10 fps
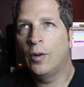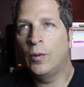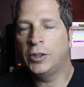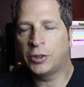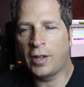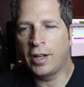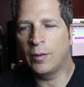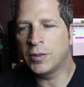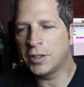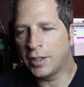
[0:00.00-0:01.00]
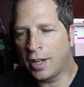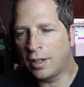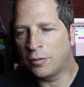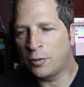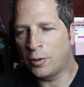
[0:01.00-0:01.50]
when Trident was in
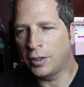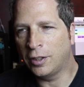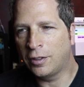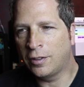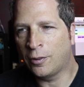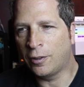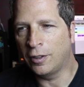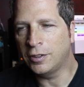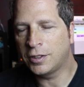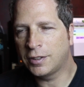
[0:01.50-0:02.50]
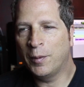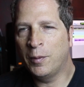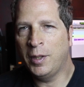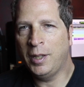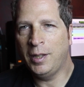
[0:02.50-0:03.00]
California, Torrance.
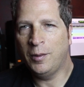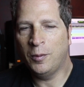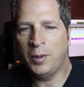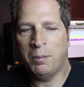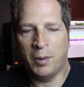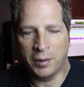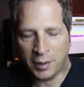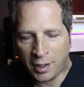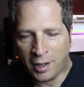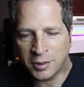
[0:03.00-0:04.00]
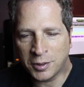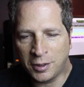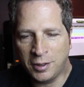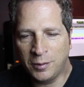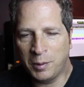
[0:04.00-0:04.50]
We bought the
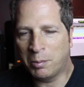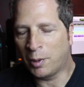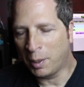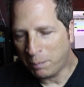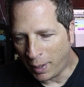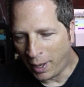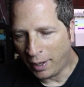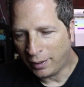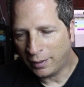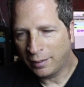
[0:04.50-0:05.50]
console and we brought it back.